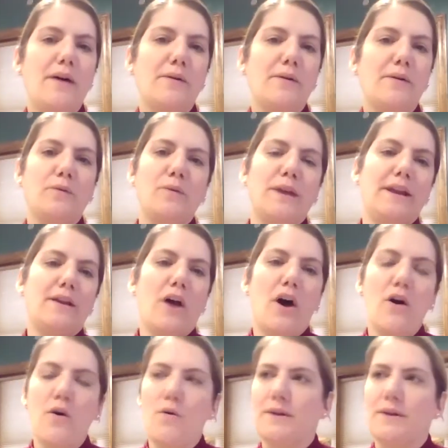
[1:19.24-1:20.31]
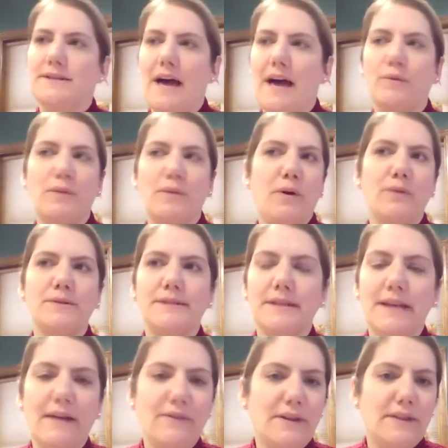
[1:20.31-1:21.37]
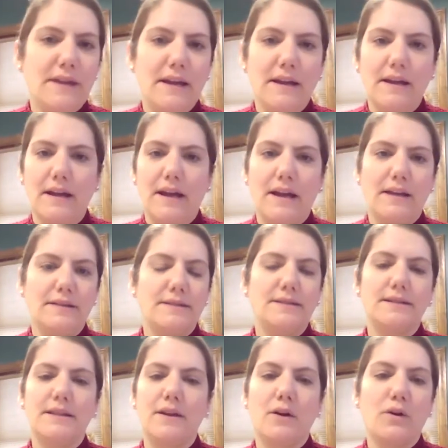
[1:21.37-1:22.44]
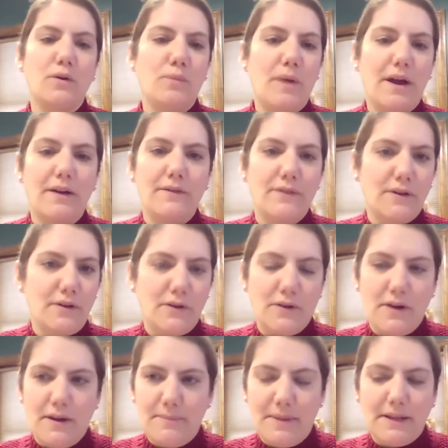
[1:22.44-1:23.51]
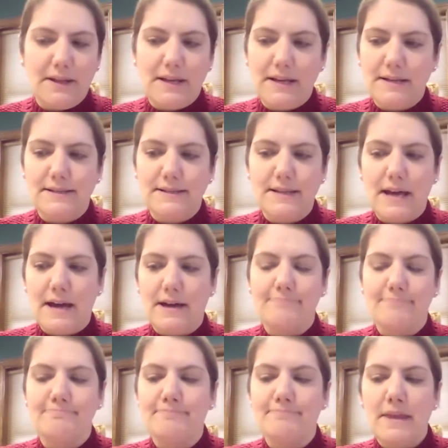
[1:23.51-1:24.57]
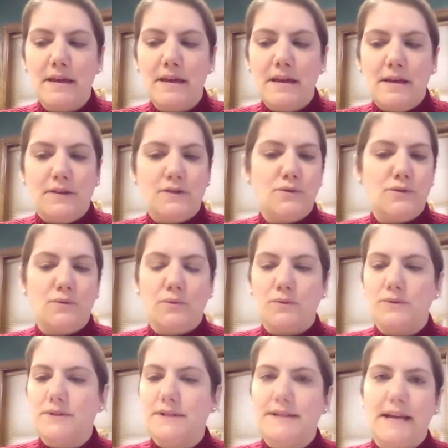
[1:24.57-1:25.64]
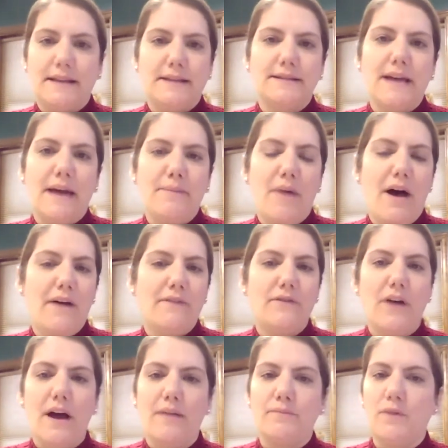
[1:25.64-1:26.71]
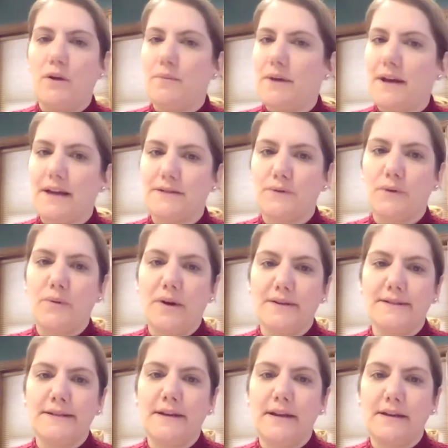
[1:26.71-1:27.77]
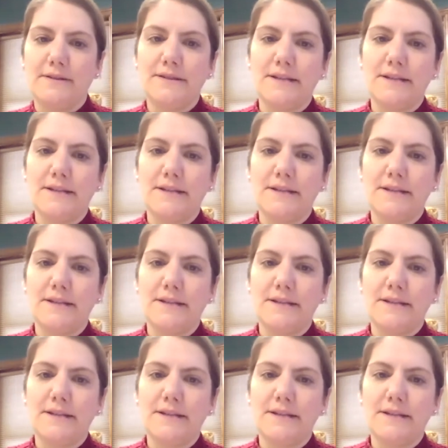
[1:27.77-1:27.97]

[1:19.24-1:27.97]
when it all went down, we posted everything, and they're aware of their abilities to take the time off. Nobody has requested it.